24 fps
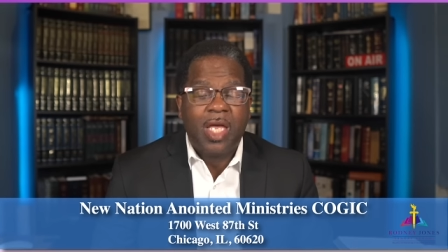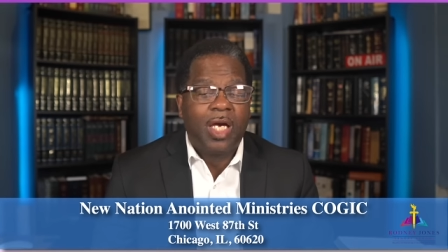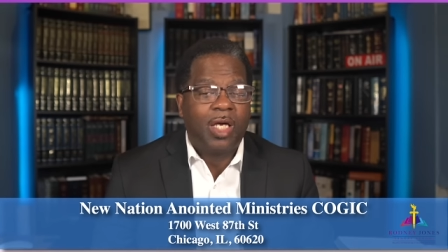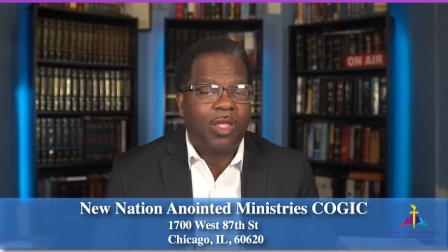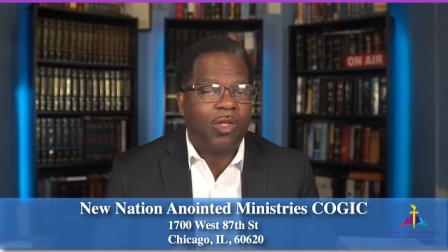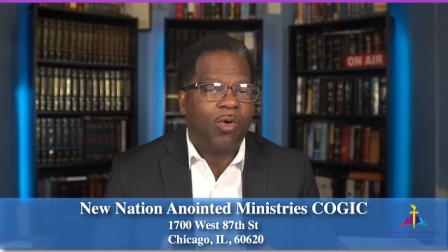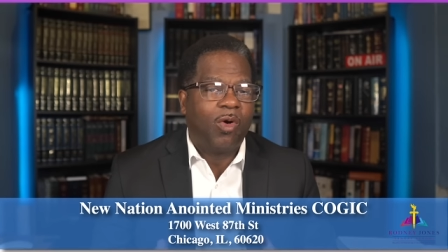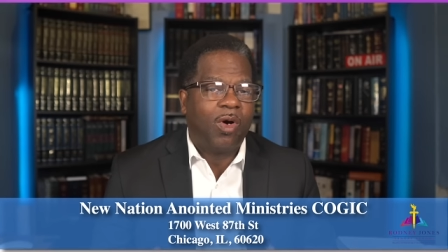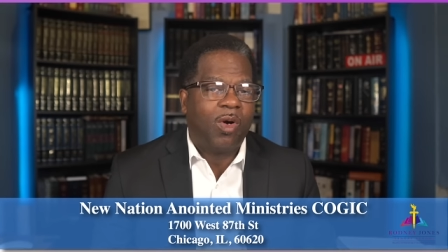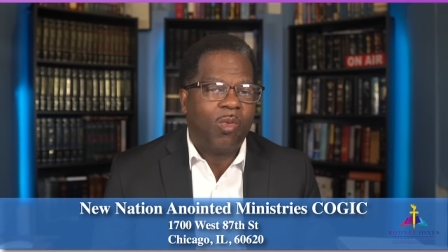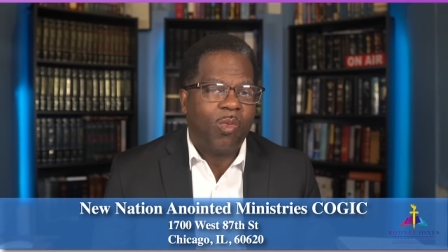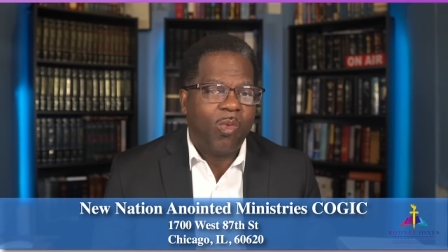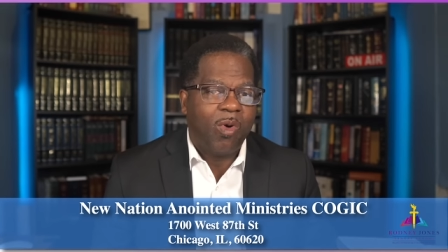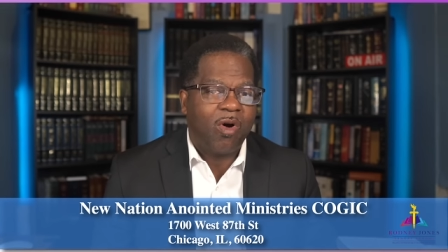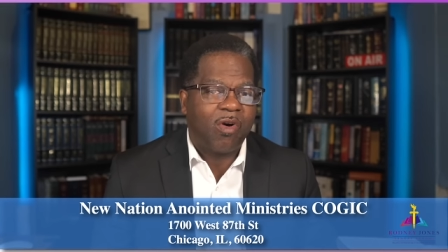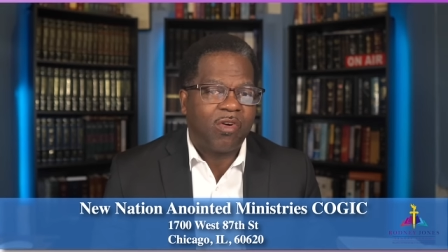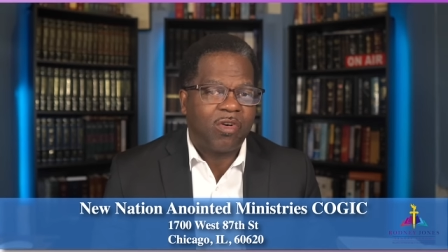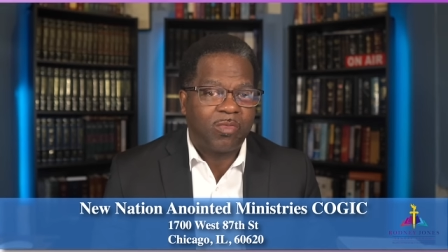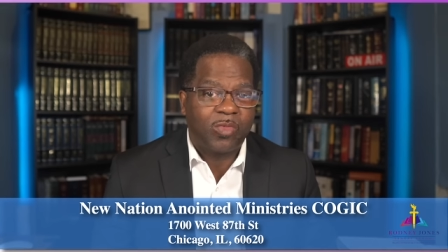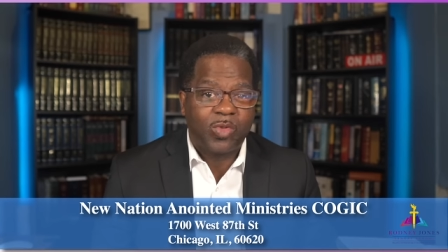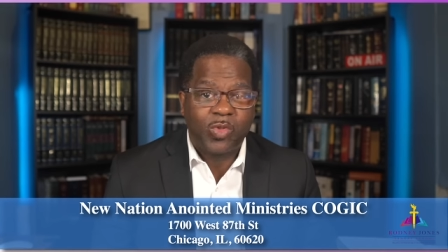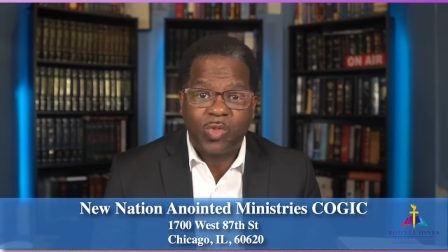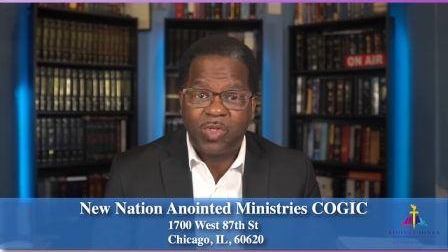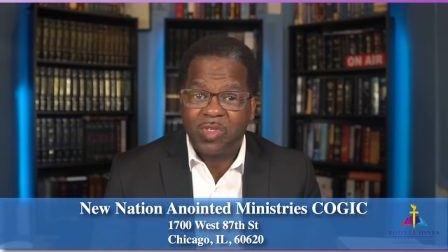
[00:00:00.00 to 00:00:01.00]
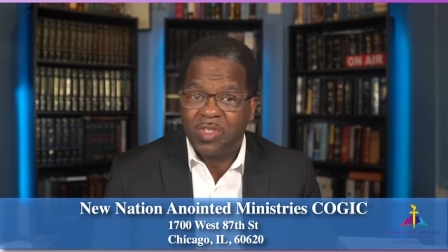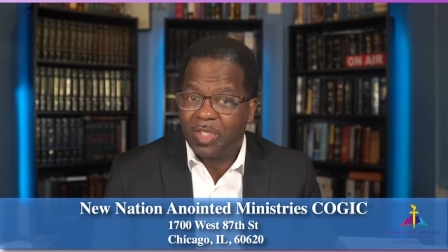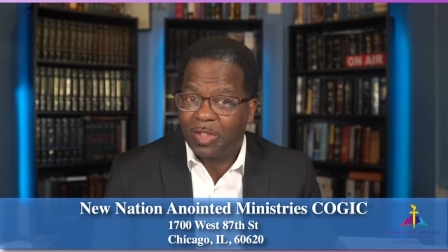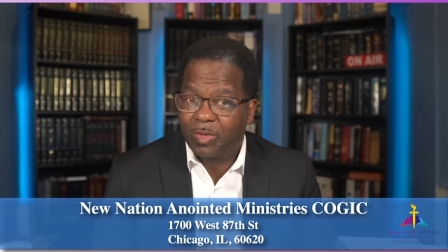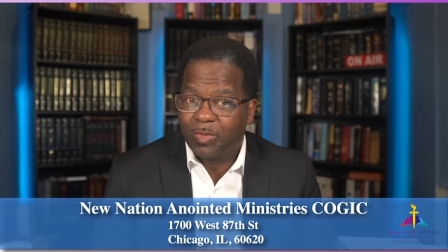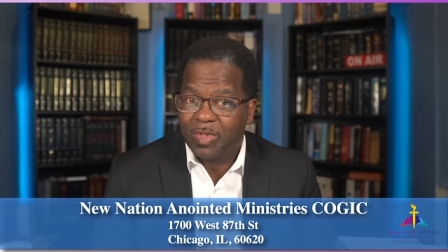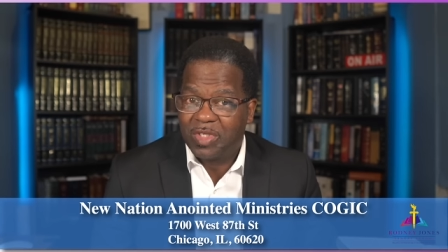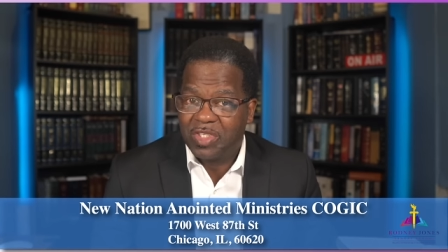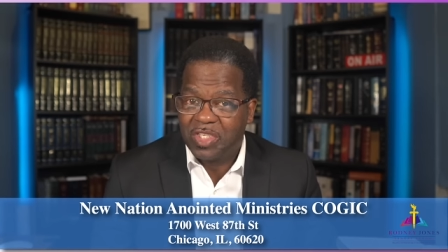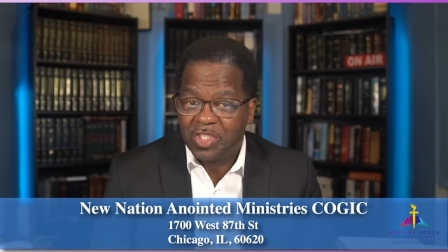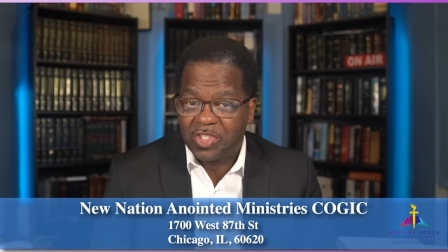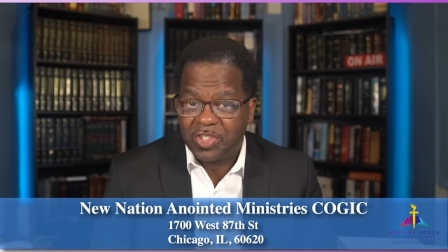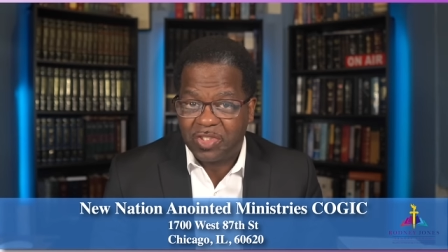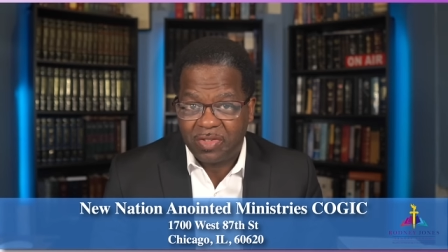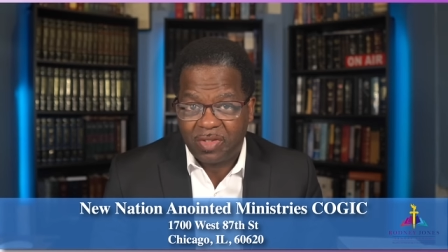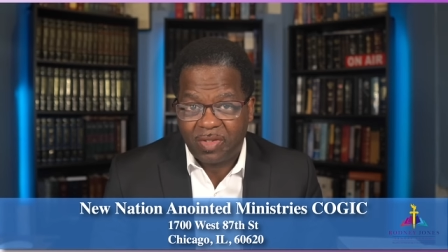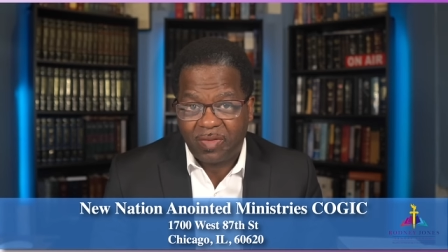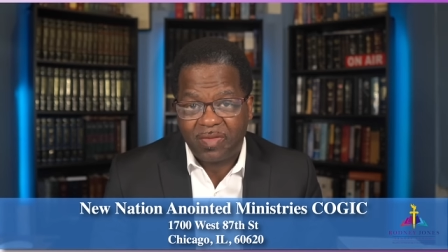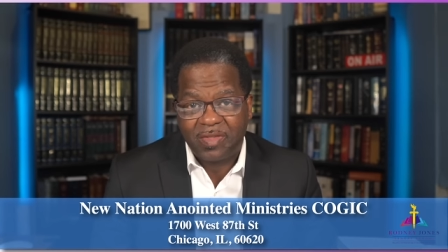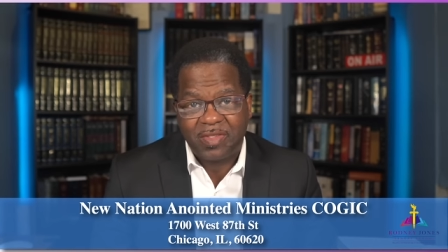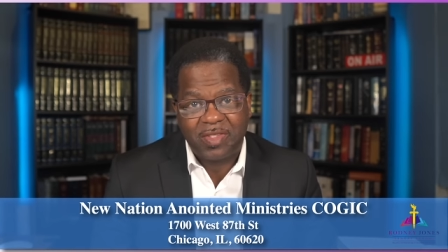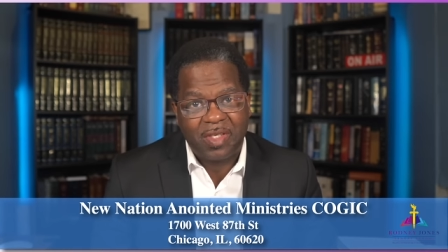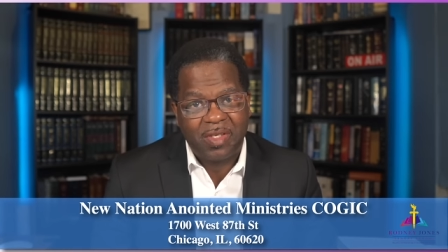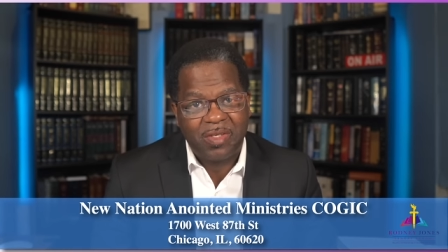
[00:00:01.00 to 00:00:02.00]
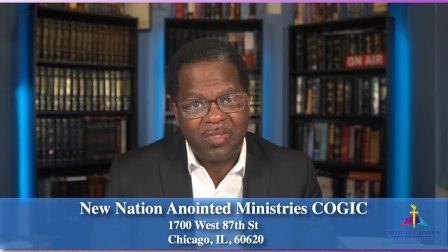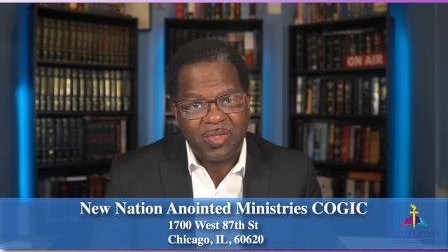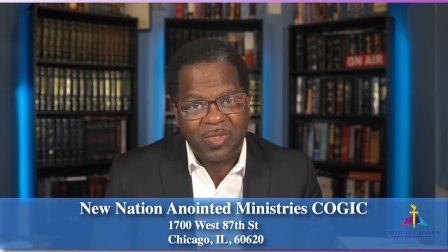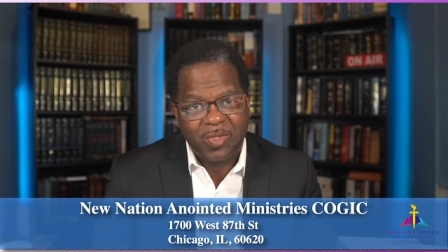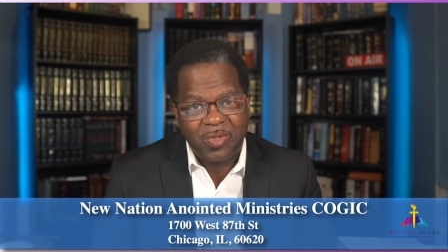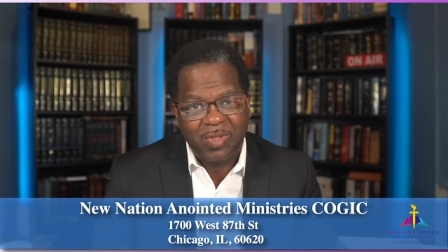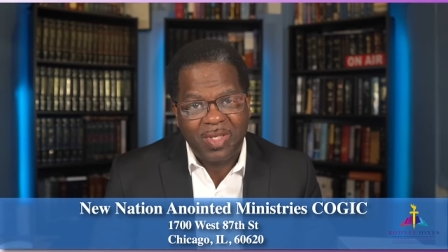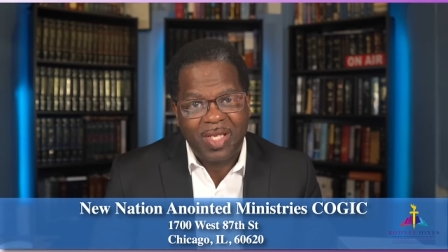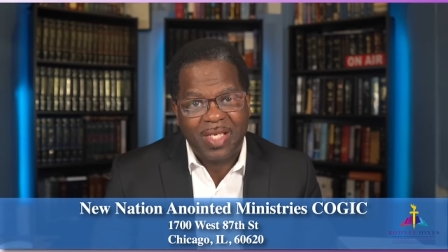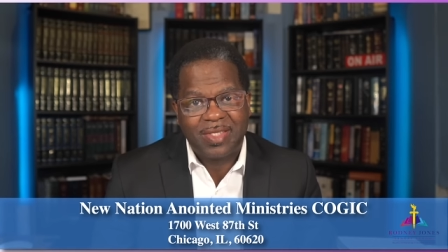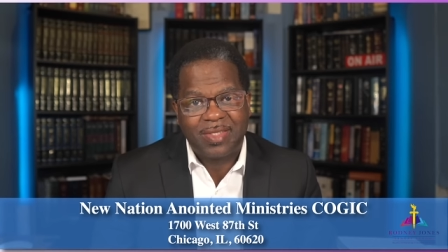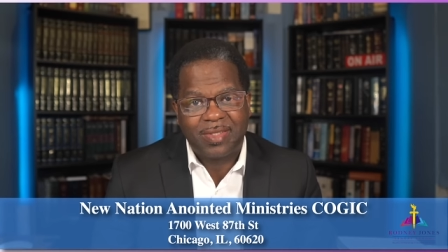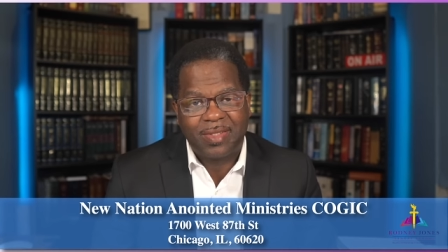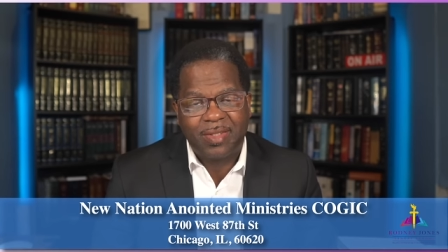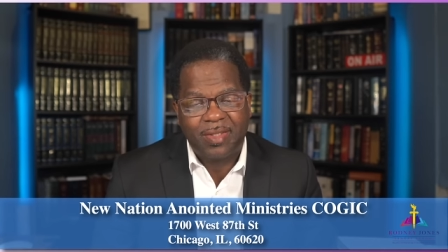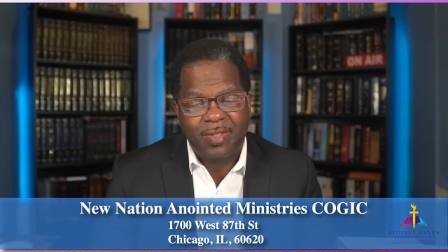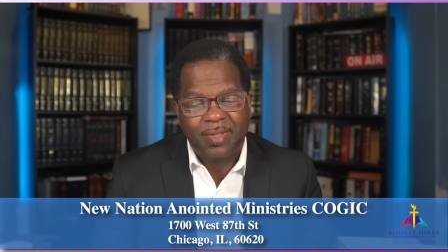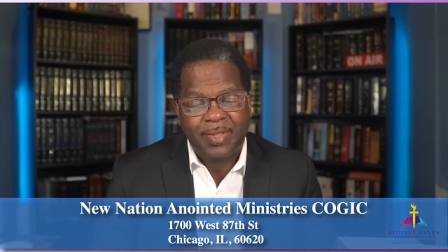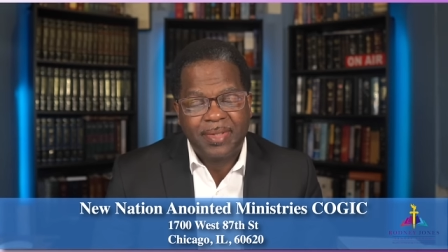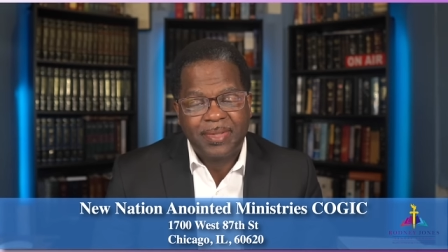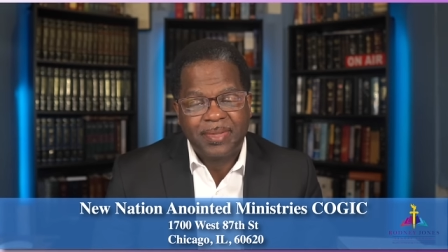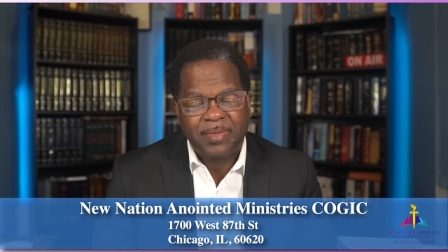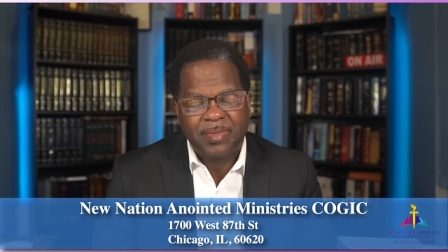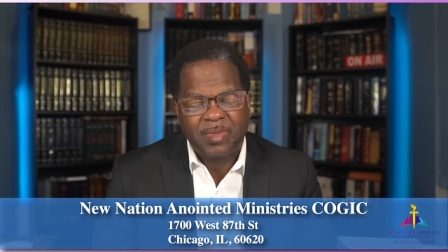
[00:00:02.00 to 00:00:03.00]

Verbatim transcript: Hello and welcome to another edition of the Sunday school lesson.